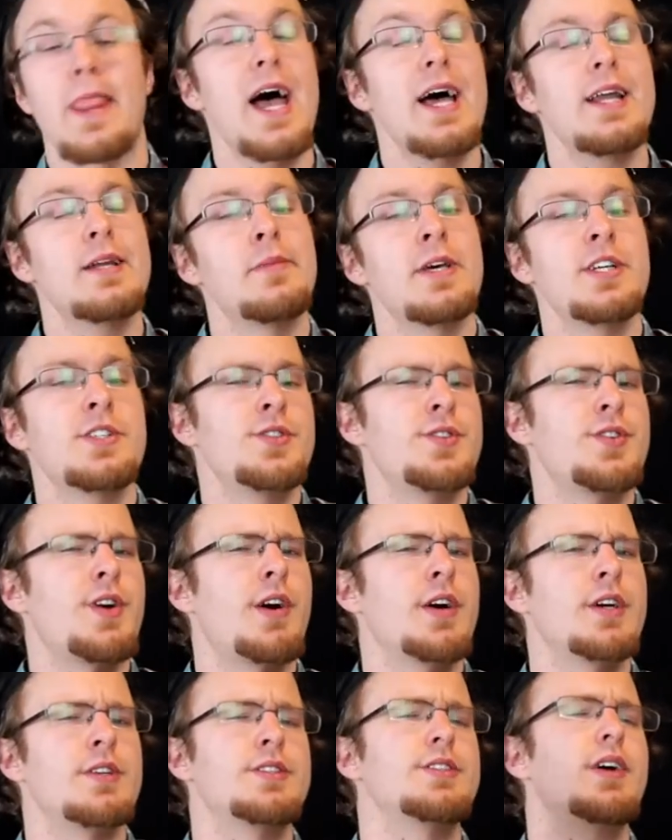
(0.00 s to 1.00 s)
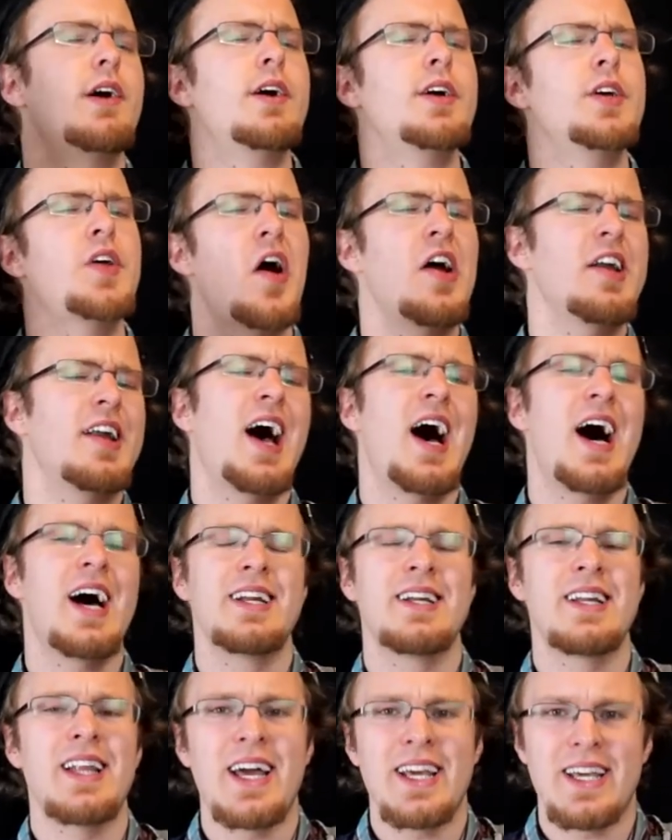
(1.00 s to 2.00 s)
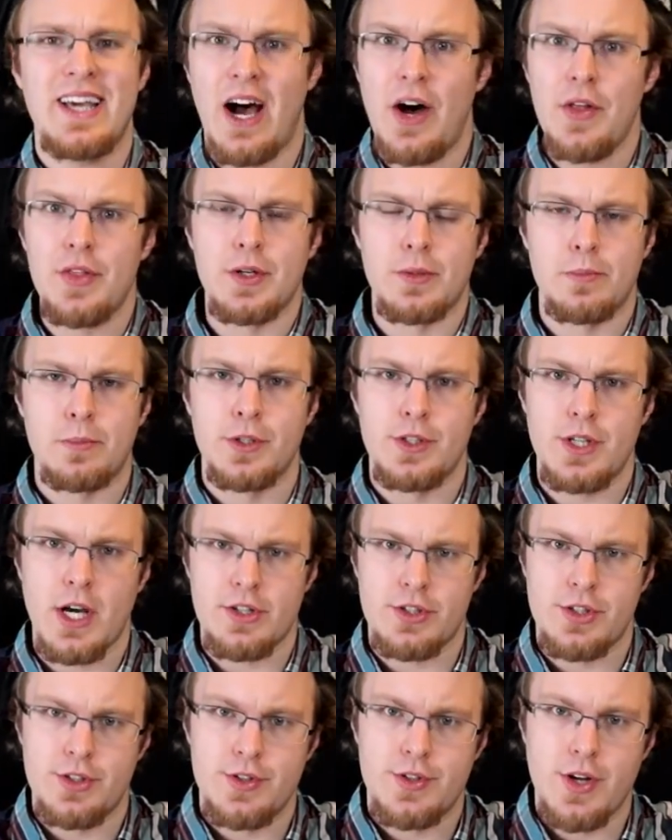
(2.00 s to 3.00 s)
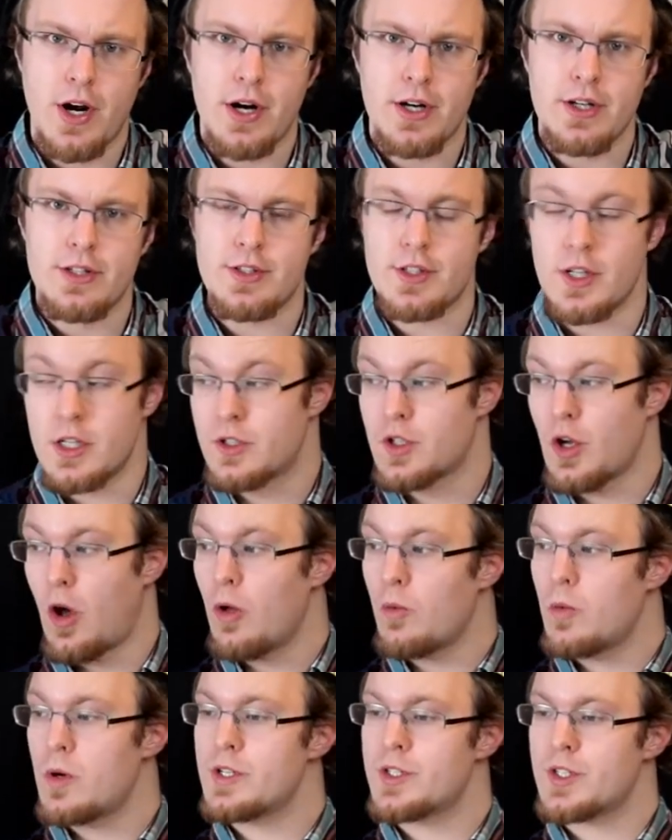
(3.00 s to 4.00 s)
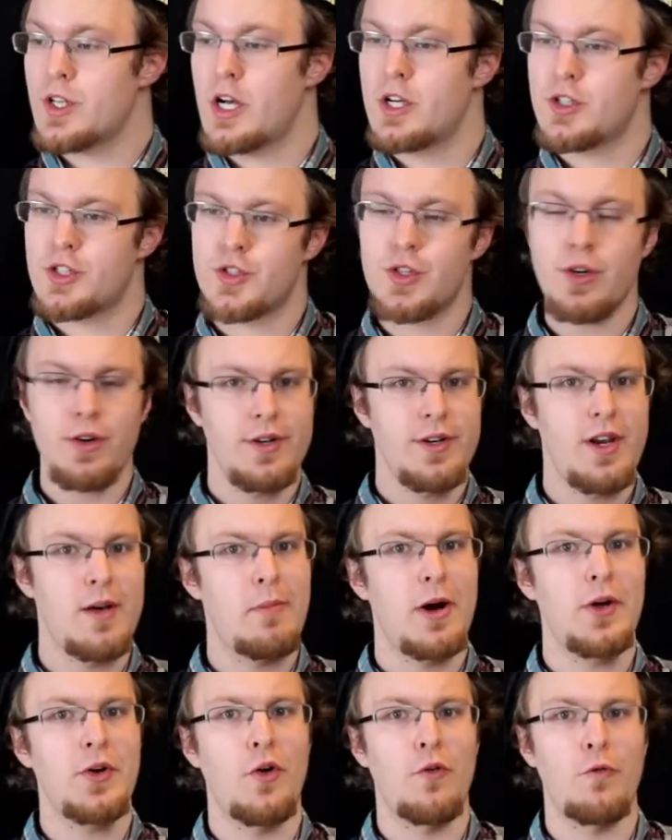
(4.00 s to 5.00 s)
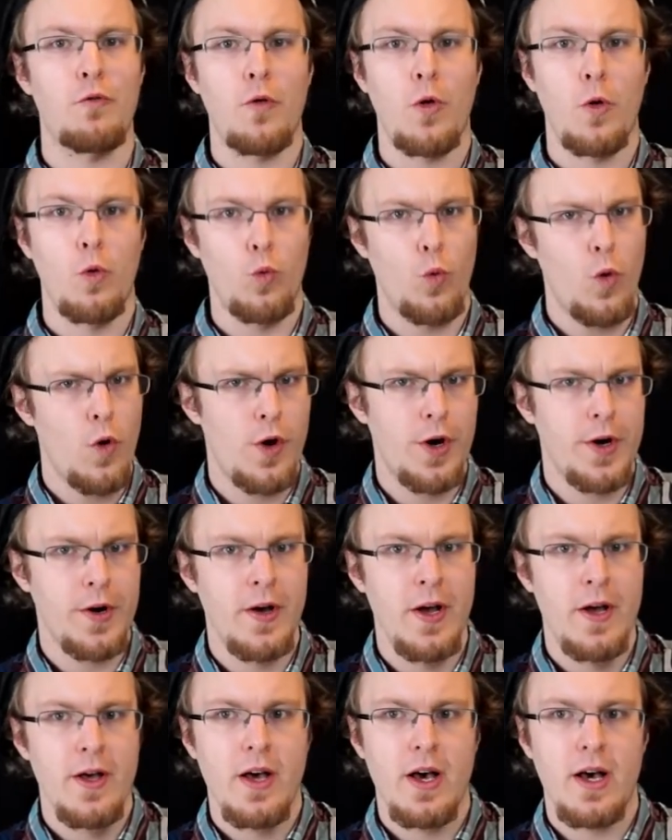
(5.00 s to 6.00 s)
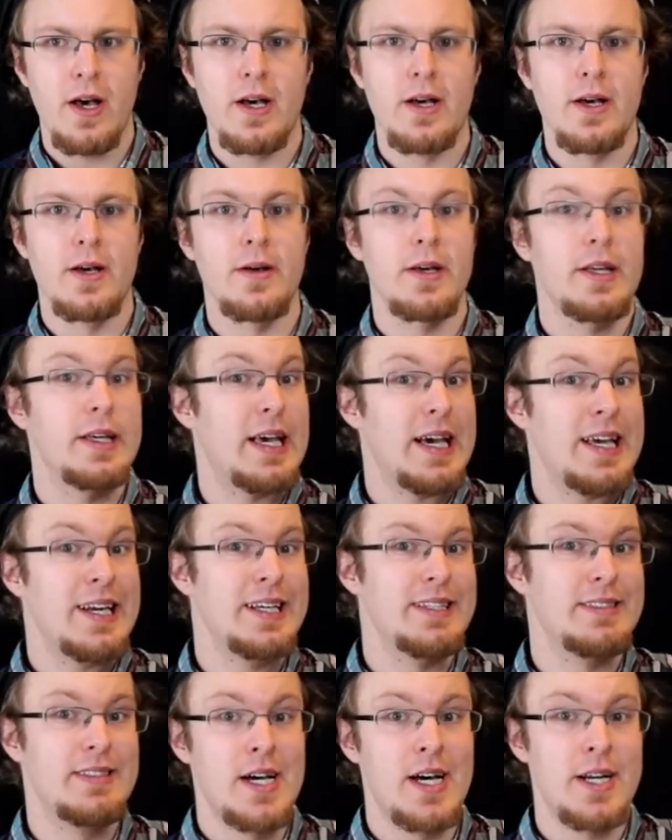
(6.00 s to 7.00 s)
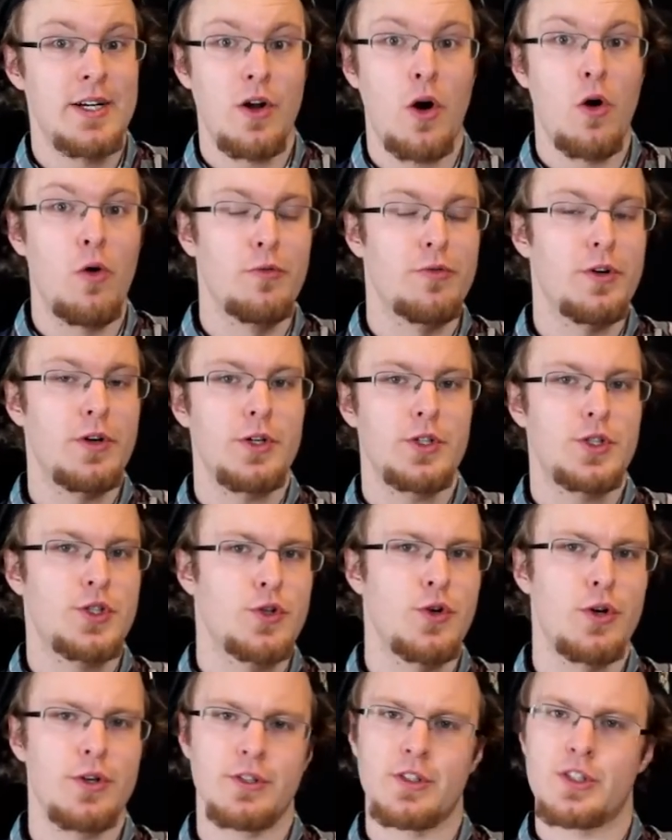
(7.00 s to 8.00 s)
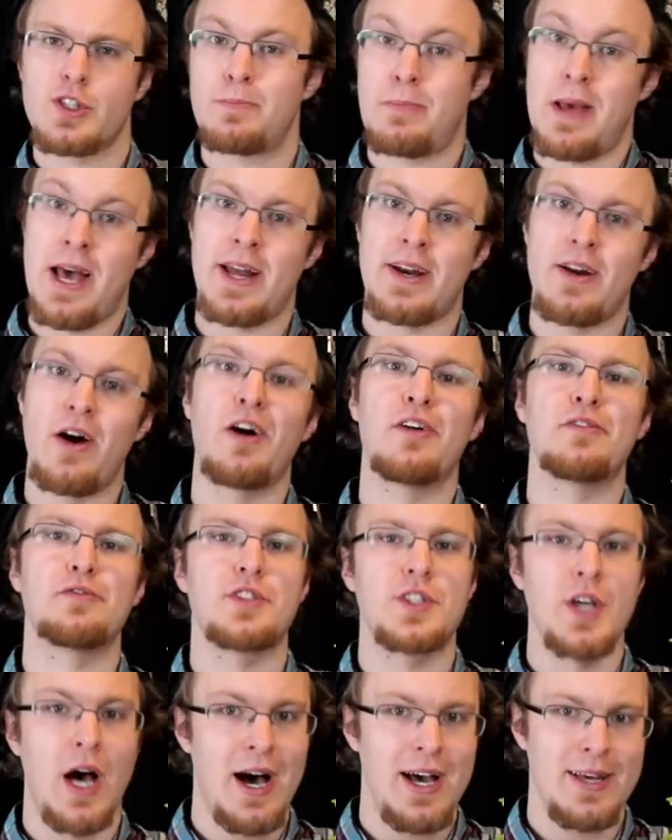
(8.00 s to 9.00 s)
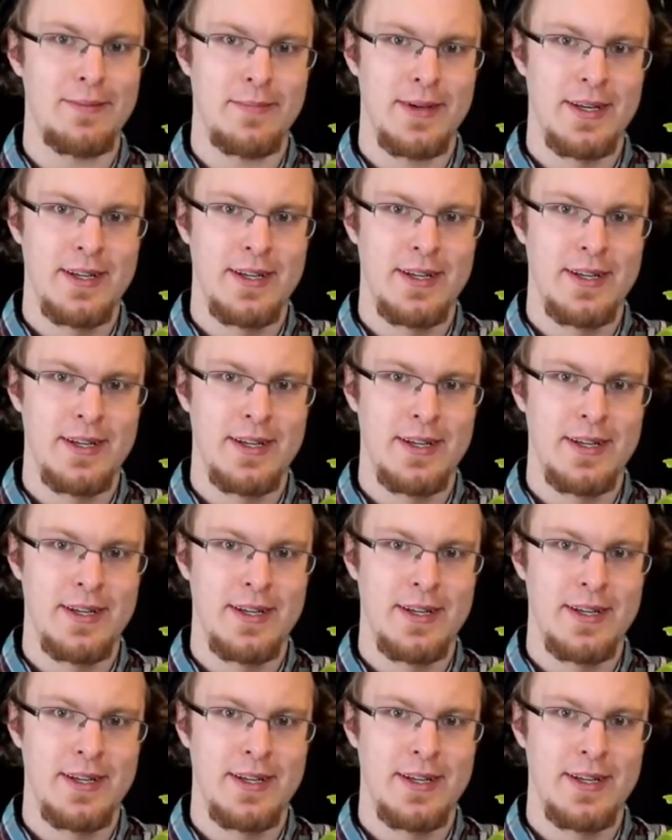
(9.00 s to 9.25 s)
Animation targets are not unlike other production targets. It's always a certain amount of work getting done over a certain span of time.